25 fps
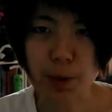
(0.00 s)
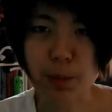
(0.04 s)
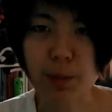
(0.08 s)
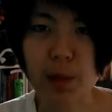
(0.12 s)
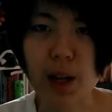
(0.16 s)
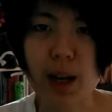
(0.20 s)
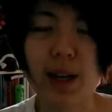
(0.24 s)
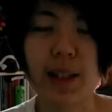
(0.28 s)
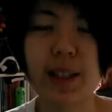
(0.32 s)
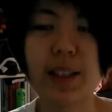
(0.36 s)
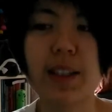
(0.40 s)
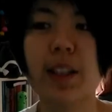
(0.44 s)

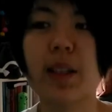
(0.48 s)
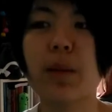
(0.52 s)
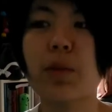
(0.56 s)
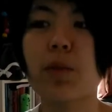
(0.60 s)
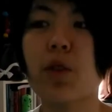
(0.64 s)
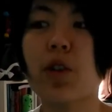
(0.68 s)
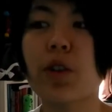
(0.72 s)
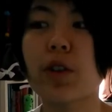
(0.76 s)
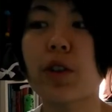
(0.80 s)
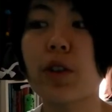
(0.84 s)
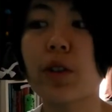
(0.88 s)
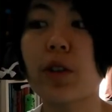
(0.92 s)
blocks
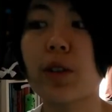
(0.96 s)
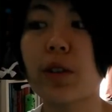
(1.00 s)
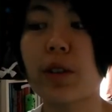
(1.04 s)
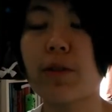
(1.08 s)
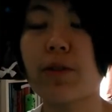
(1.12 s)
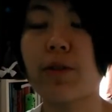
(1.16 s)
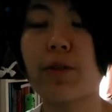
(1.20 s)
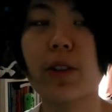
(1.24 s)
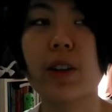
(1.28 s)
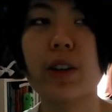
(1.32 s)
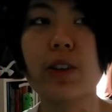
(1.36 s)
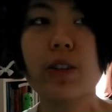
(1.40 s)
anymore, you could
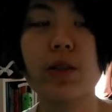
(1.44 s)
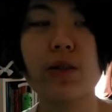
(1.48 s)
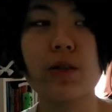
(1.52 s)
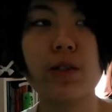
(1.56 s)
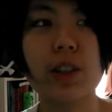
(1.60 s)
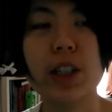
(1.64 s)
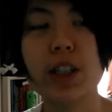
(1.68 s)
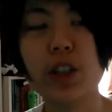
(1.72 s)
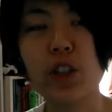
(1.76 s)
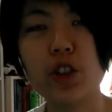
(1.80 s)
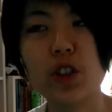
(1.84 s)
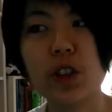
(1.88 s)

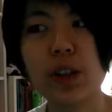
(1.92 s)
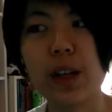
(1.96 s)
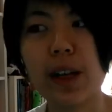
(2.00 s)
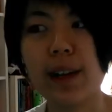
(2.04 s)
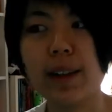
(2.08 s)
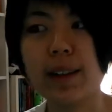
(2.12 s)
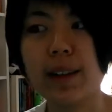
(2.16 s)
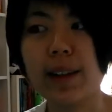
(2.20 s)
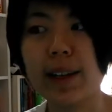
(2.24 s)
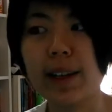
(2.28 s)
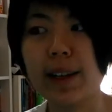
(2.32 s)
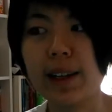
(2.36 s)
function
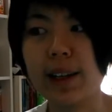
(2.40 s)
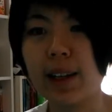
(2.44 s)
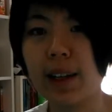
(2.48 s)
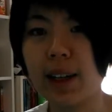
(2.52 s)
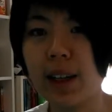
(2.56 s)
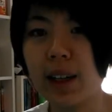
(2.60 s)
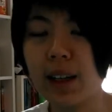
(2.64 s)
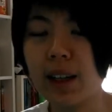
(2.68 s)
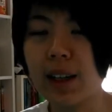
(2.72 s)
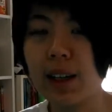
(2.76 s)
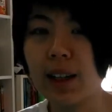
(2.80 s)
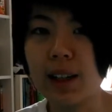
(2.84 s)
at like
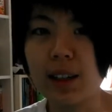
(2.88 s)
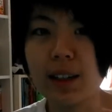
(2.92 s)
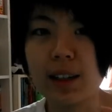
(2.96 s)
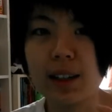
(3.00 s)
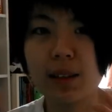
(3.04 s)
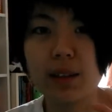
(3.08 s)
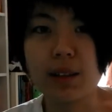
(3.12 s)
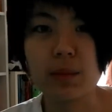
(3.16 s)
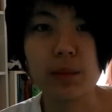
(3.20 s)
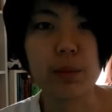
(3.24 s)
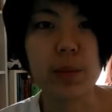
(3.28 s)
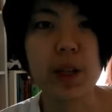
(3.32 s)

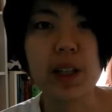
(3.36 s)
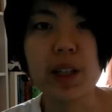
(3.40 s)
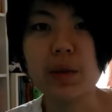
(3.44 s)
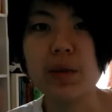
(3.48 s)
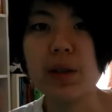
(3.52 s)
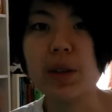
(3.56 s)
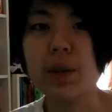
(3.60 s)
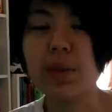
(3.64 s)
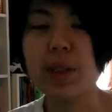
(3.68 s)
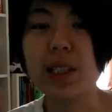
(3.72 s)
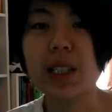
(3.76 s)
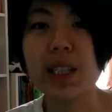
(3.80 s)

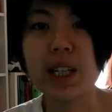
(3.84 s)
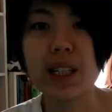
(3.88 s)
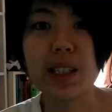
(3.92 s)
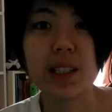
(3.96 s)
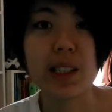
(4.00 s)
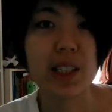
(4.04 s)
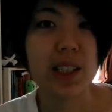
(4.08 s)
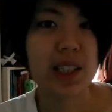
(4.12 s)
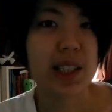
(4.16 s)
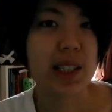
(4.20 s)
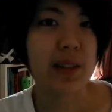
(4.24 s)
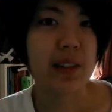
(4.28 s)
minimum
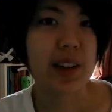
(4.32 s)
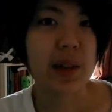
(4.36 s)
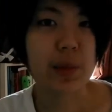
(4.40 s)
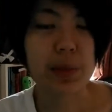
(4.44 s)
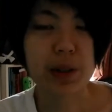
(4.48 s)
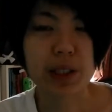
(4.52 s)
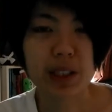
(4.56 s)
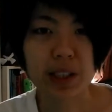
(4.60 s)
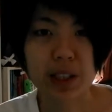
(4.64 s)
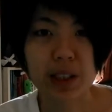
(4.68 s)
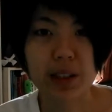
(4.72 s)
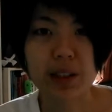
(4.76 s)

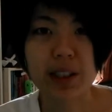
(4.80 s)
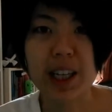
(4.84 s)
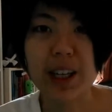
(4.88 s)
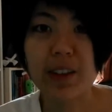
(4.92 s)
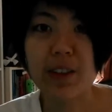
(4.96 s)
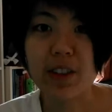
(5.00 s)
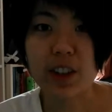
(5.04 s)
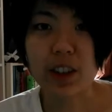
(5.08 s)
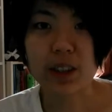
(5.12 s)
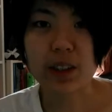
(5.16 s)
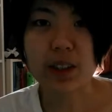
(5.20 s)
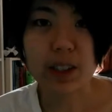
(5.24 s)
60–70%
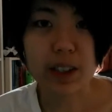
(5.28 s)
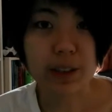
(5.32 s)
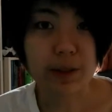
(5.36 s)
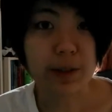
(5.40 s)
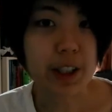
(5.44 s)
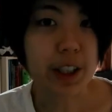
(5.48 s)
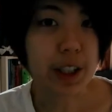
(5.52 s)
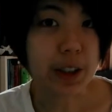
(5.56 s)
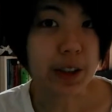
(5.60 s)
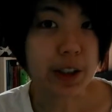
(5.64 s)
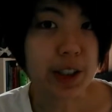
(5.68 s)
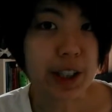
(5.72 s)
even on a
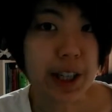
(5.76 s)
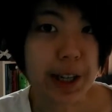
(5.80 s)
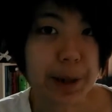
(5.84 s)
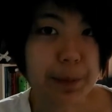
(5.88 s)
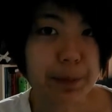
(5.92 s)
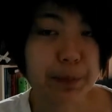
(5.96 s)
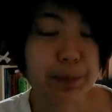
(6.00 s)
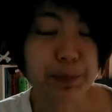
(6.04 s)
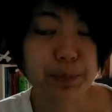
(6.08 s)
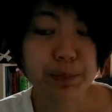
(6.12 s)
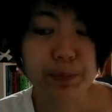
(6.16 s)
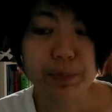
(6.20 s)
difficult day.
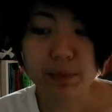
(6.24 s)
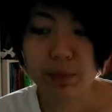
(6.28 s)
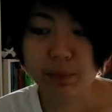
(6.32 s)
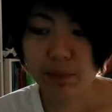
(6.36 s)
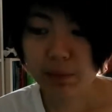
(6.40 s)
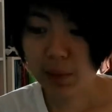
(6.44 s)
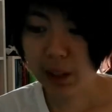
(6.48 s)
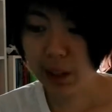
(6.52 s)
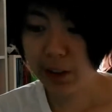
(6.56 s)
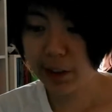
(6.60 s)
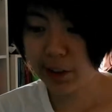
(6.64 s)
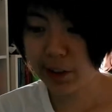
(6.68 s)

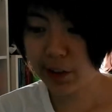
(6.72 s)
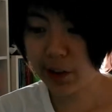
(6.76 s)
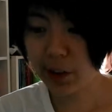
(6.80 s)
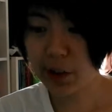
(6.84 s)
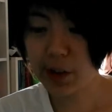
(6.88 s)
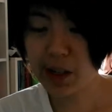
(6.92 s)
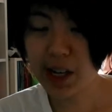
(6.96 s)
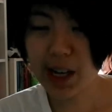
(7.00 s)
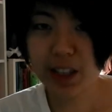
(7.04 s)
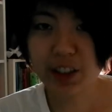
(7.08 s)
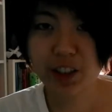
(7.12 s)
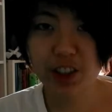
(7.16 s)
So
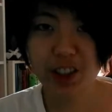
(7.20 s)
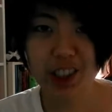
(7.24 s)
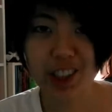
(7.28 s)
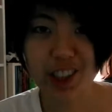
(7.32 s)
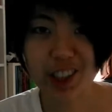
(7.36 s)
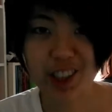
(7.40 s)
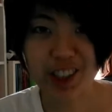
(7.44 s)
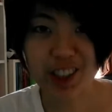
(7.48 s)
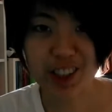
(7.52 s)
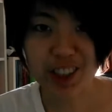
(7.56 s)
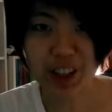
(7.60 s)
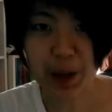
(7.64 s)
yeah, just a
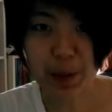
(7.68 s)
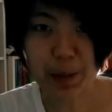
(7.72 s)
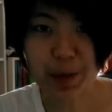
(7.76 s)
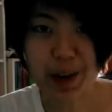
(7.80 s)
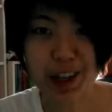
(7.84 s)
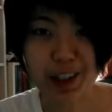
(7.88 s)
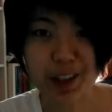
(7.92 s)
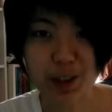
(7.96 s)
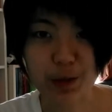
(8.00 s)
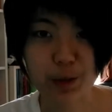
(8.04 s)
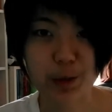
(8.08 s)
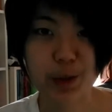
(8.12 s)
disclaimer,
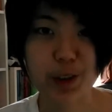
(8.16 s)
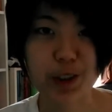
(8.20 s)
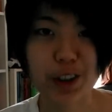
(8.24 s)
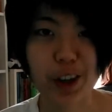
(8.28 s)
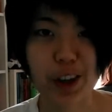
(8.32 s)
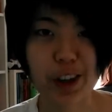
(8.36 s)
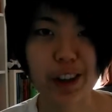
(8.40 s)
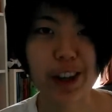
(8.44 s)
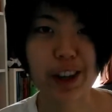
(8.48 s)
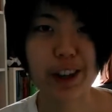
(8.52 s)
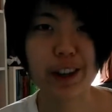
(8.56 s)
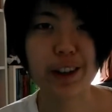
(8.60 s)
I just want to
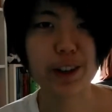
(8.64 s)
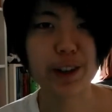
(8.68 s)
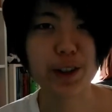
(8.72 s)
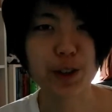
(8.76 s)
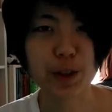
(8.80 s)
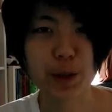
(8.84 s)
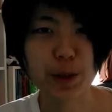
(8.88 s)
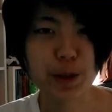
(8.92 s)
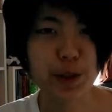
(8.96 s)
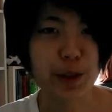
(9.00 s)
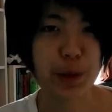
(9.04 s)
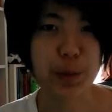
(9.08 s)
say that there's
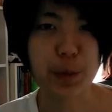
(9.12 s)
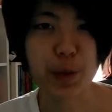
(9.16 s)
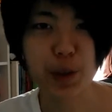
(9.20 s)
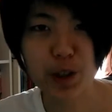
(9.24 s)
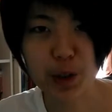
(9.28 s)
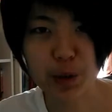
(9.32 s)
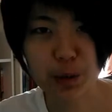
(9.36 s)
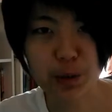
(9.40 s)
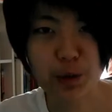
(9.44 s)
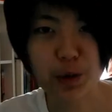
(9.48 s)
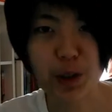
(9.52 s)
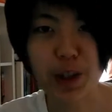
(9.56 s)
always going to be
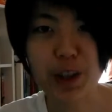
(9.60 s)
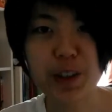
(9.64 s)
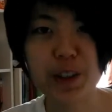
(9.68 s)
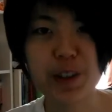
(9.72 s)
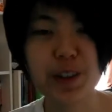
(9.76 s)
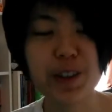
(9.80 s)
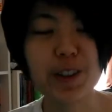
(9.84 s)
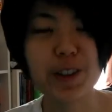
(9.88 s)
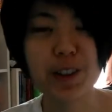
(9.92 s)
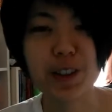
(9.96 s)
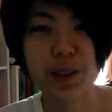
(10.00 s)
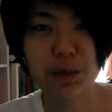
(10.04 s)
some
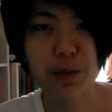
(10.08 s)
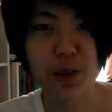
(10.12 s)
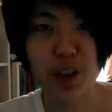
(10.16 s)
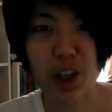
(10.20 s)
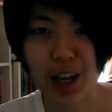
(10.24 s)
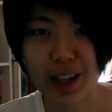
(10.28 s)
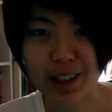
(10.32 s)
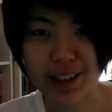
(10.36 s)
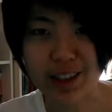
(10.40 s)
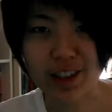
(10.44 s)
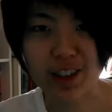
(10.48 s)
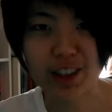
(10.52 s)
struggles and some
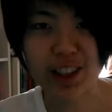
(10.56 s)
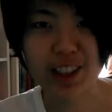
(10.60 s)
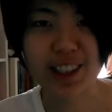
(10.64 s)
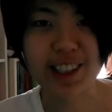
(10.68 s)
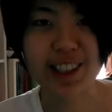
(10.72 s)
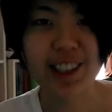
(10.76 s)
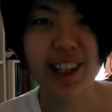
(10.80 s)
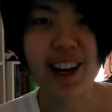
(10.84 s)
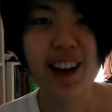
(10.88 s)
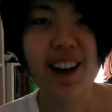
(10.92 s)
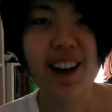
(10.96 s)
challenges.